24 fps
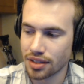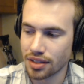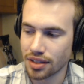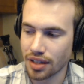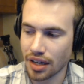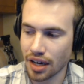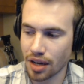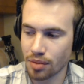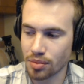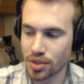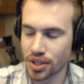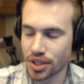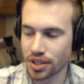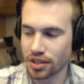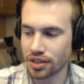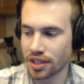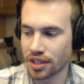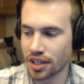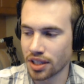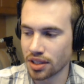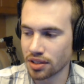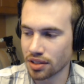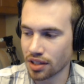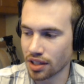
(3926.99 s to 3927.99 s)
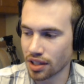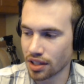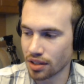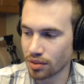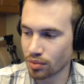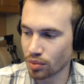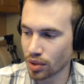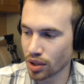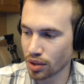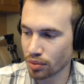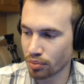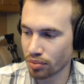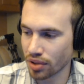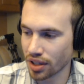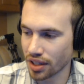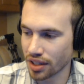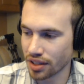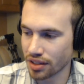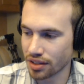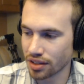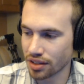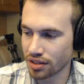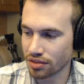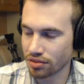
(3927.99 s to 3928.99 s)
And I'm sure Kira will
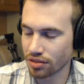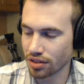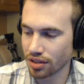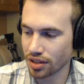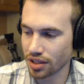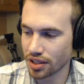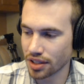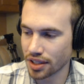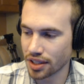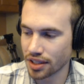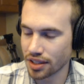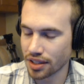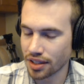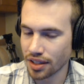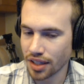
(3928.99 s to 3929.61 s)
play a role in it.